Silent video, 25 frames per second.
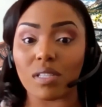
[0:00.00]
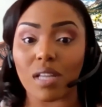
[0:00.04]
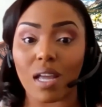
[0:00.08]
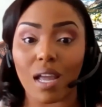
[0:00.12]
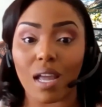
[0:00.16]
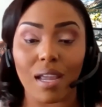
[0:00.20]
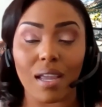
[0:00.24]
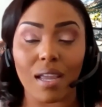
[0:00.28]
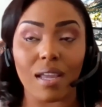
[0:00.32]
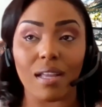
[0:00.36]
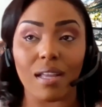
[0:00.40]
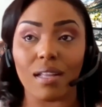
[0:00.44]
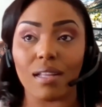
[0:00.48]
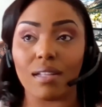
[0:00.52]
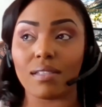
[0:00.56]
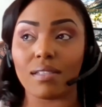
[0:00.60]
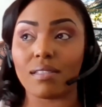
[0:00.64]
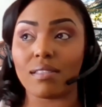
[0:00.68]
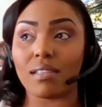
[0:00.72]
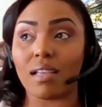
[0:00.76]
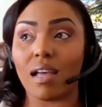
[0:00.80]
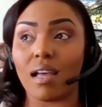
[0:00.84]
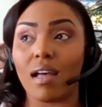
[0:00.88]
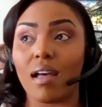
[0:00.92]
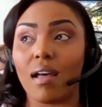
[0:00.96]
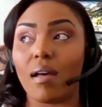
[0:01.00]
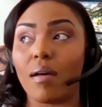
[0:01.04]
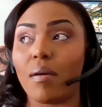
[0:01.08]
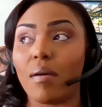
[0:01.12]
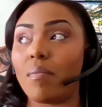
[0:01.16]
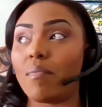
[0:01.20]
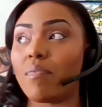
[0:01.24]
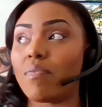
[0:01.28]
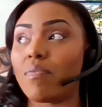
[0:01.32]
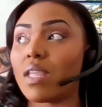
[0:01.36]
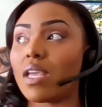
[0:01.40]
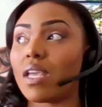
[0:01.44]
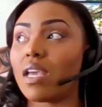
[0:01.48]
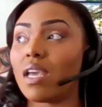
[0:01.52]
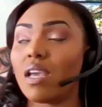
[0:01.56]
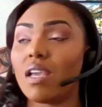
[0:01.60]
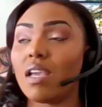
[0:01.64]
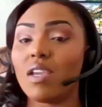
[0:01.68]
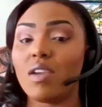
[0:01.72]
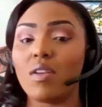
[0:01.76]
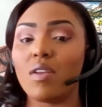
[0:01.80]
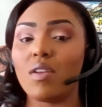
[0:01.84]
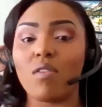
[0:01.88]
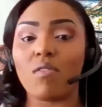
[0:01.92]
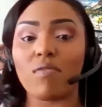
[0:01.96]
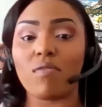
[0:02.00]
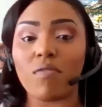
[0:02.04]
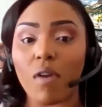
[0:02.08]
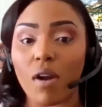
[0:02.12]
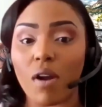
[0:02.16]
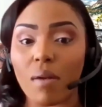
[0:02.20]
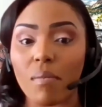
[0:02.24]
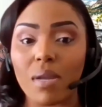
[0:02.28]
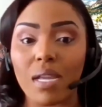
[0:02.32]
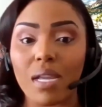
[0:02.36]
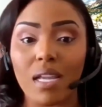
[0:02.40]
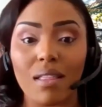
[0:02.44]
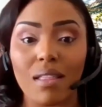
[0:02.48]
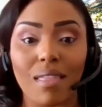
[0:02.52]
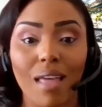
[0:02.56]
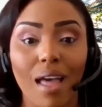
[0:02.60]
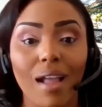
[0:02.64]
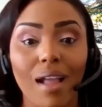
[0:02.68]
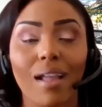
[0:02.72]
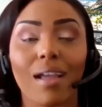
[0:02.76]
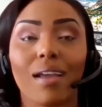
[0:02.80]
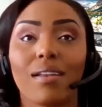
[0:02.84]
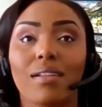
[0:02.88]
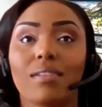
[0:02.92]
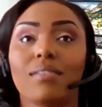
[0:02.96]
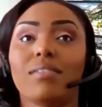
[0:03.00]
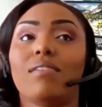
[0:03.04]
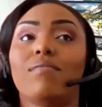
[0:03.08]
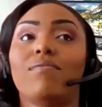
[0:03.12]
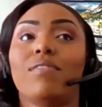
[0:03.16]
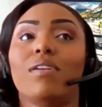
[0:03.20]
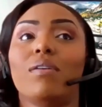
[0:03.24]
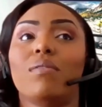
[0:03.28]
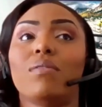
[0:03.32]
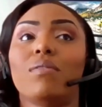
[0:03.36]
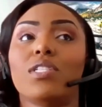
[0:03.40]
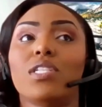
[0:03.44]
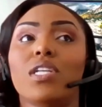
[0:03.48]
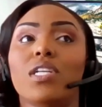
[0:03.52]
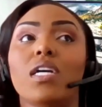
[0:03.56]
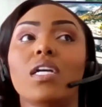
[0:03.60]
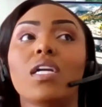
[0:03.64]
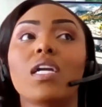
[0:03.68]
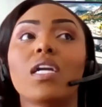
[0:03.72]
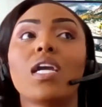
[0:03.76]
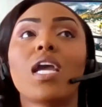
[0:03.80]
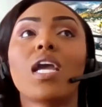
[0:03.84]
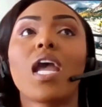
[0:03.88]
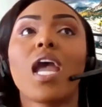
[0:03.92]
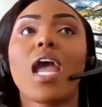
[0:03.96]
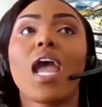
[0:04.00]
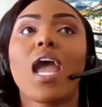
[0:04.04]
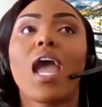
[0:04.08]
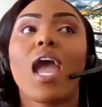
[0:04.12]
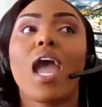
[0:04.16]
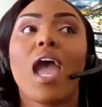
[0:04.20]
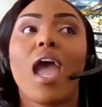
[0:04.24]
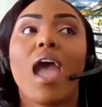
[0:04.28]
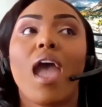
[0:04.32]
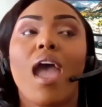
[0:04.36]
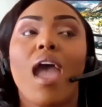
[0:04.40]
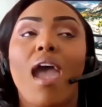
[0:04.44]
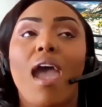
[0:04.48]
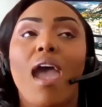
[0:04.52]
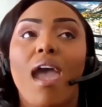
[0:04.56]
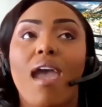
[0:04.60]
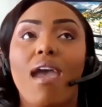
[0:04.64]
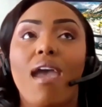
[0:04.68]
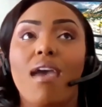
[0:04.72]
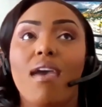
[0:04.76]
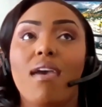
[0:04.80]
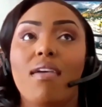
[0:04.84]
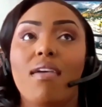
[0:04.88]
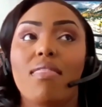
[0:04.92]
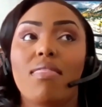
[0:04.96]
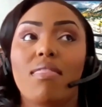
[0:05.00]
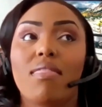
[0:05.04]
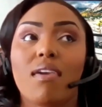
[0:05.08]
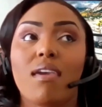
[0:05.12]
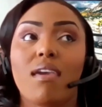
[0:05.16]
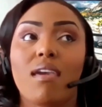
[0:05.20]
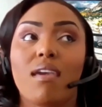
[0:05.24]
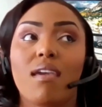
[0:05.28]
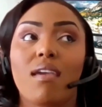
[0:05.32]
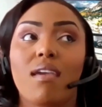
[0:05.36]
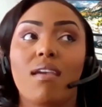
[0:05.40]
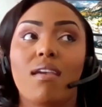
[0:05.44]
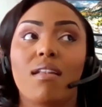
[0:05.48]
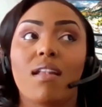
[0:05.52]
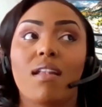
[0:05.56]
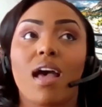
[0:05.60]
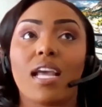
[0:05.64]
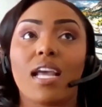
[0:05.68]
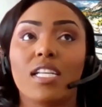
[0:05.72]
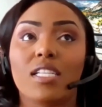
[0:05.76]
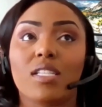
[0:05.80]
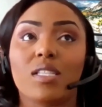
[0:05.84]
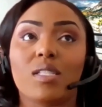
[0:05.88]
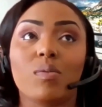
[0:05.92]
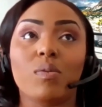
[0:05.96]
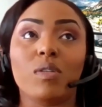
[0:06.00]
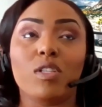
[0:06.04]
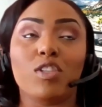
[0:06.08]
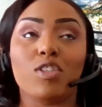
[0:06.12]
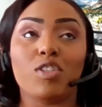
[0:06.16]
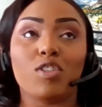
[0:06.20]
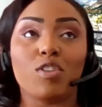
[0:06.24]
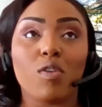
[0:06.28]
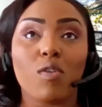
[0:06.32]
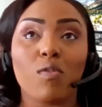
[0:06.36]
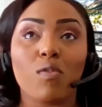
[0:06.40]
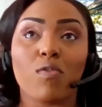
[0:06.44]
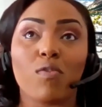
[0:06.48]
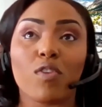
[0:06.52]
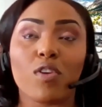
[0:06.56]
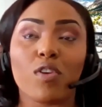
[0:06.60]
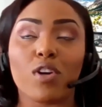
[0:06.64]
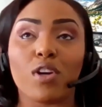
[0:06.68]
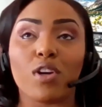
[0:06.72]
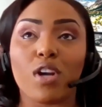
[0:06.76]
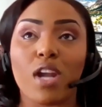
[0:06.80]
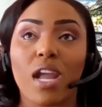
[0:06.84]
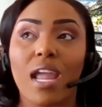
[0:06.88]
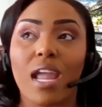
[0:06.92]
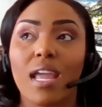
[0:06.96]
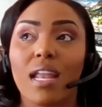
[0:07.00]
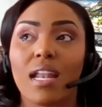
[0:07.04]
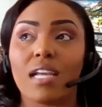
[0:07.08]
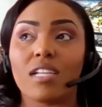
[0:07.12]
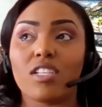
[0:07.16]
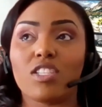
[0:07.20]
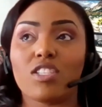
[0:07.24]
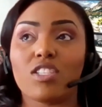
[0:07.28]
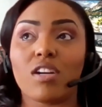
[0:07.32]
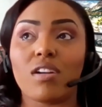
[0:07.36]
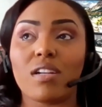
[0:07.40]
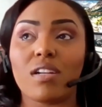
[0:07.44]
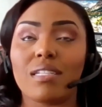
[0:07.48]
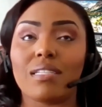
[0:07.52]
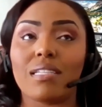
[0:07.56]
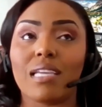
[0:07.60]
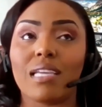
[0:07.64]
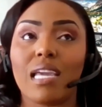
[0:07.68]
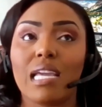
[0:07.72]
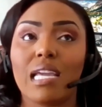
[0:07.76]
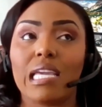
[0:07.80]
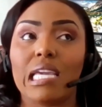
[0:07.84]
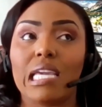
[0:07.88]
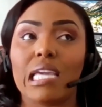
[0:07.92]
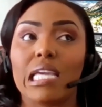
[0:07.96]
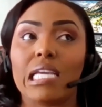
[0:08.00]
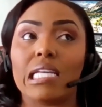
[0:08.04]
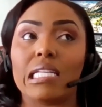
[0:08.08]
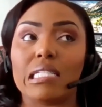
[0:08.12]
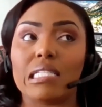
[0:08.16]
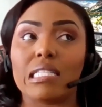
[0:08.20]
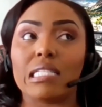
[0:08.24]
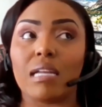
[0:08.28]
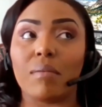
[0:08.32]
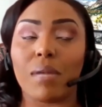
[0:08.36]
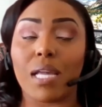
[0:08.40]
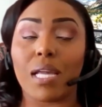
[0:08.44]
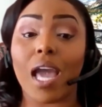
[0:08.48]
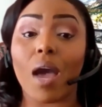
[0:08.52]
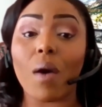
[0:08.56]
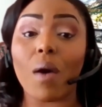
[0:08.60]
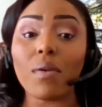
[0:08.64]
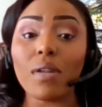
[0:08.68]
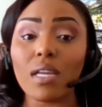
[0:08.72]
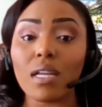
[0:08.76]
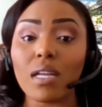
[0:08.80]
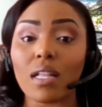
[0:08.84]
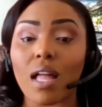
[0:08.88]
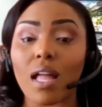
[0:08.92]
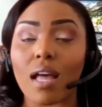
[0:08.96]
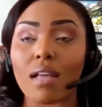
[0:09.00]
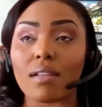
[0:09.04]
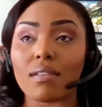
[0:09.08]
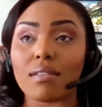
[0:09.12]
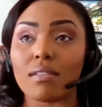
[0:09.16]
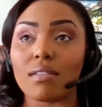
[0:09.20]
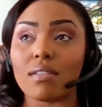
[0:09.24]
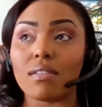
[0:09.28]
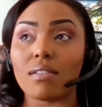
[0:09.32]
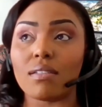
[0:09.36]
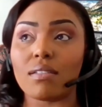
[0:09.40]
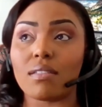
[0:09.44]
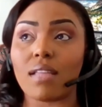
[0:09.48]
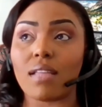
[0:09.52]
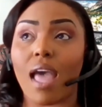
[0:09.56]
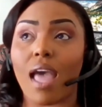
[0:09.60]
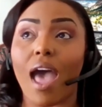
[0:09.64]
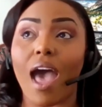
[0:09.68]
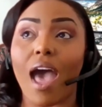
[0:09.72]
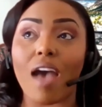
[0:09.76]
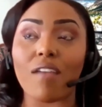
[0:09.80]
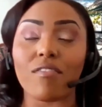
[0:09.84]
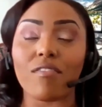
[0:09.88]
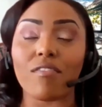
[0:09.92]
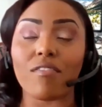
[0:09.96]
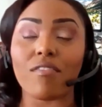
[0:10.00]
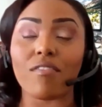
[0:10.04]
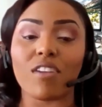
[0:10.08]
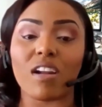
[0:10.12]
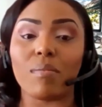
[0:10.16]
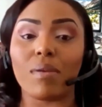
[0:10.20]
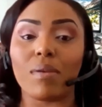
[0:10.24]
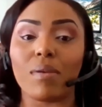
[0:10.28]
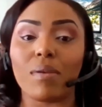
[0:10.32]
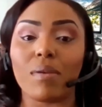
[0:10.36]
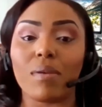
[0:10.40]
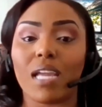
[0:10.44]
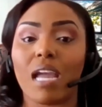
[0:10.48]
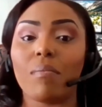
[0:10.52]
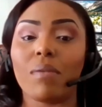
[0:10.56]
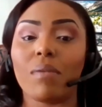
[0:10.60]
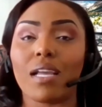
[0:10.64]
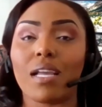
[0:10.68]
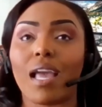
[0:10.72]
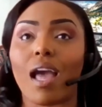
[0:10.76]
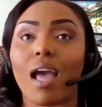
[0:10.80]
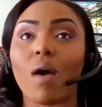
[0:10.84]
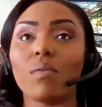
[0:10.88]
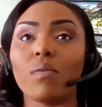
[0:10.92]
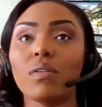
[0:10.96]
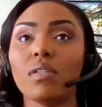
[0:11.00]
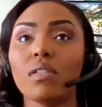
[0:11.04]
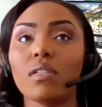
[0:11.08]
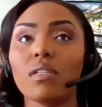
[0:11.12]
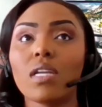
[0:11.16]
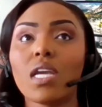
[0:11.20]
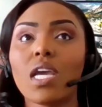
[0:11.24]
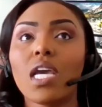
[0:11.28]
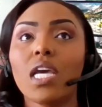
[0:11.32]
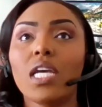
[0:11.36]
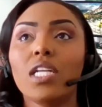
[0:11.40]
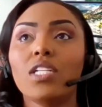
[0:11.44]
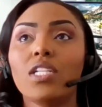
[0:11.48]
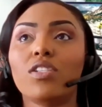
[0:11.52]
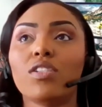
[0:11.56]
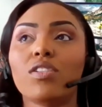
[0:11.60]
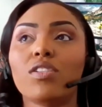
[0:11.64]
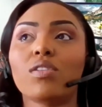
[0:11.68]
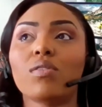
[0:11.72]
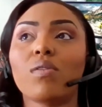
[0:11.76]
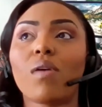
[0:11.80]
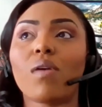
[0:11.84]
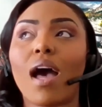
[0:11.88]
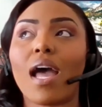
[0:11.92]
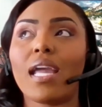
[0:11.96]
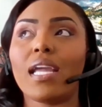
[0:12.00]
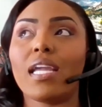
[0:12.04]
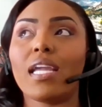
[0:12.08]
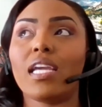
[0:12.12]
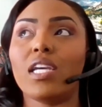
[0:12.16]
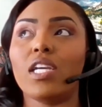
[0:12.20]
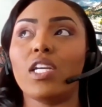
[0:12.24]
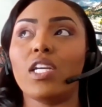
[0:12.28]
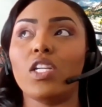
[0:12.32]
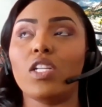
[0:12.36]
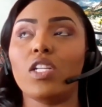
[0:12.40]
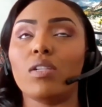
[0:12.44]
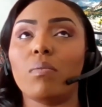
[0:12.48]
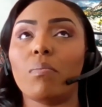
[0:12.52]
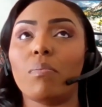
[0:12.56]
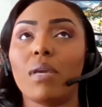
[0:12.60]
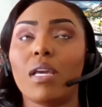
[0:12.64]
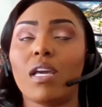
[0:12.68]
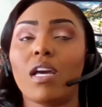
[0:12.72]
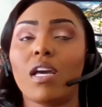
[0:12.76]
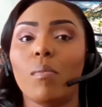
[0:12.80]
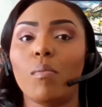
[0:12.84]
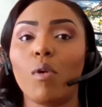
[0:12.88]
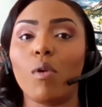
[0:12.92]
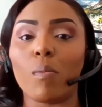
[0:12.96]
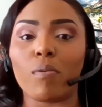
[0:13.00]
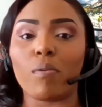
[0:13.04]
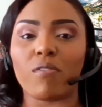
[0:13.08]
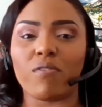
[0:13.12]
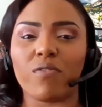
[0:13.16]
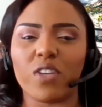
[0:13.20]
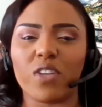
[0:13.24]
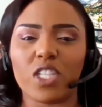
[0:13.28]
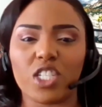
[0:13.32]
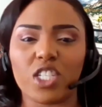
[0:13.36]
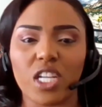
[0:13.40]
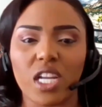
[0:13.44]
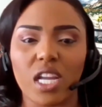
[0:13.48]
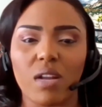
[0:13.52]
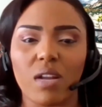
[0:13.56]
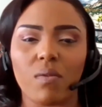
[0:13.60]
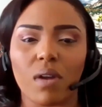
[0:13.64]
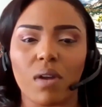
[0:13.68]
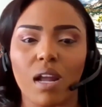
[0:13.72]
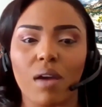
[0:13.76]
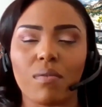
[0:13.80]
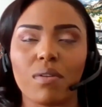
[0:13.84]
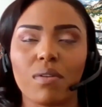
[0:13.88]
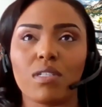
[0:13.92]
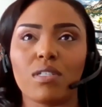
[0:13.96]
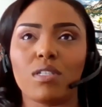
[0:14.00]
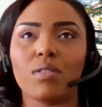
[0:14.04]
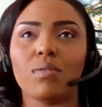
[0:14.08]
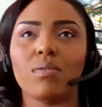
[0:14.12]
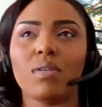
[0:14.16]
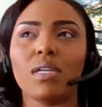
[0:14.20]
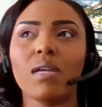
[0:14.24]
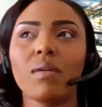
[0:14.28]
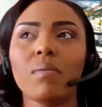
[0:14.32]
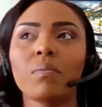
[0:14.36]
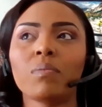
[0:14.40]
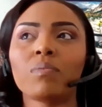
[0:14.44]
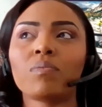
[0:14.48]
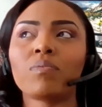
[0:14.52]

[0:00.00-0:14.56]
science, you know, farming, that kind of stuff when I was young. And then I switched over and I started taking some accounting classes after I became an accountant, just so I could become more proficient in what I was doing.